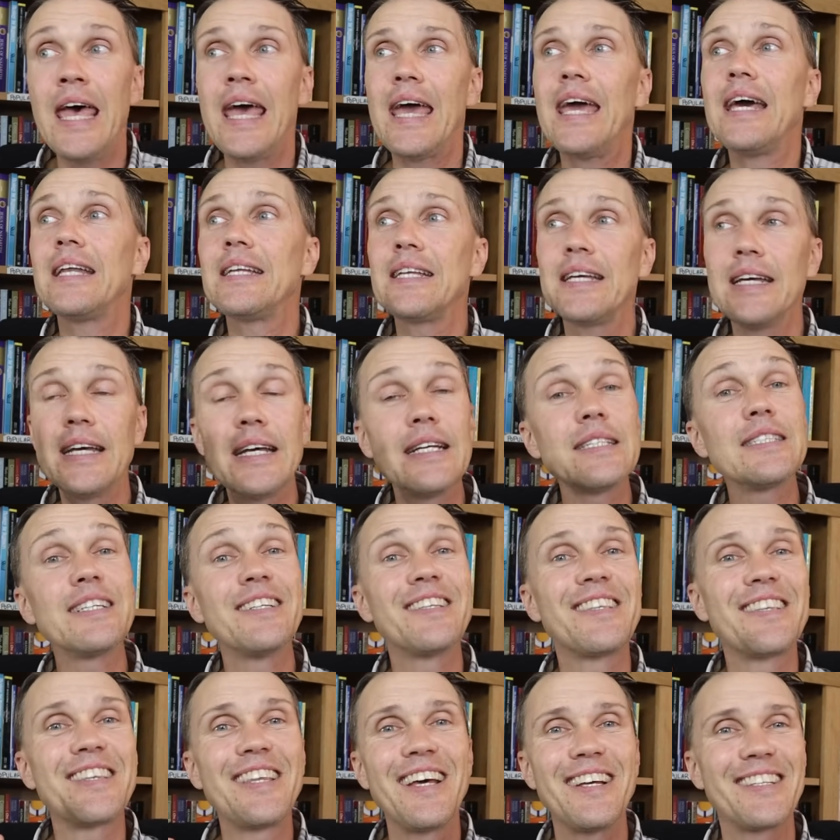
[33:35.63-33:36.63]
And
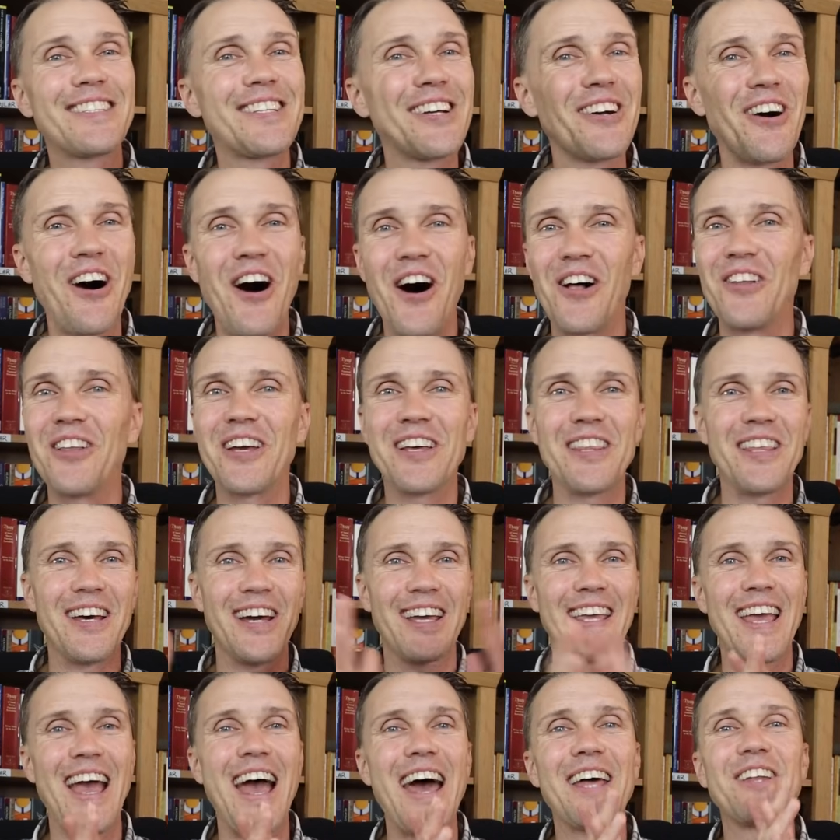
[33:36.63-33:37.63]
isn't this calling the
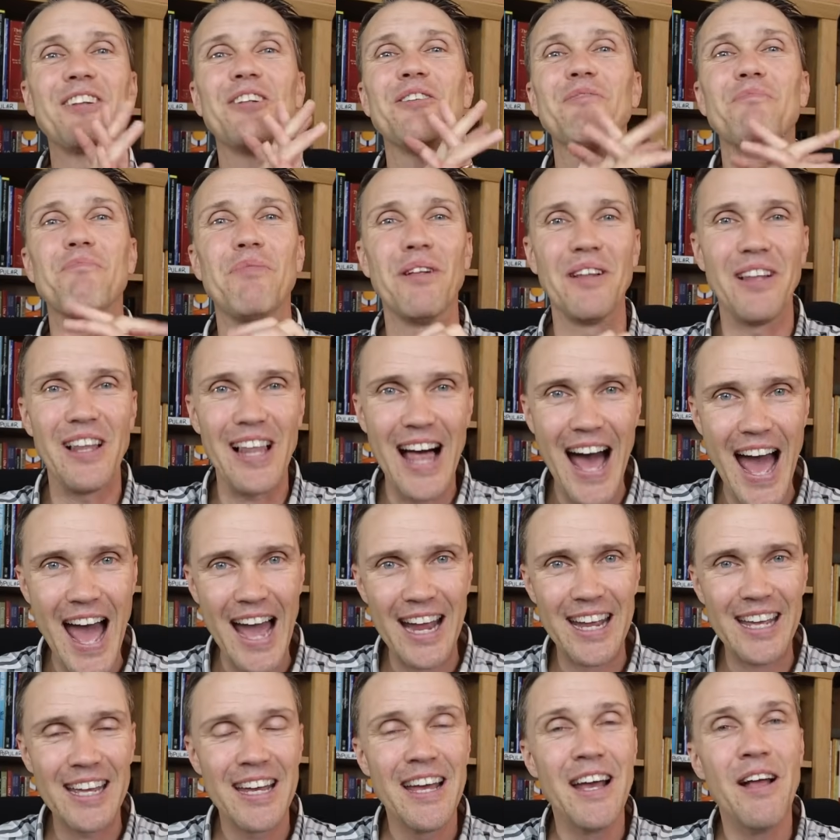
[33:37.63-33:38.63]
kettle
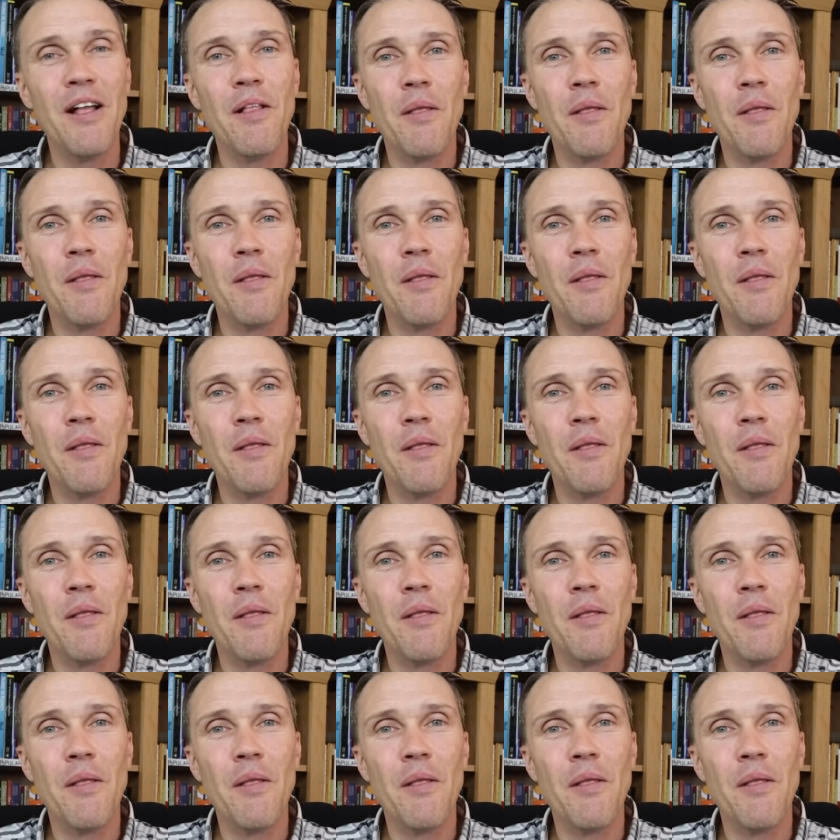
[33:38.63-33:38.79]
black?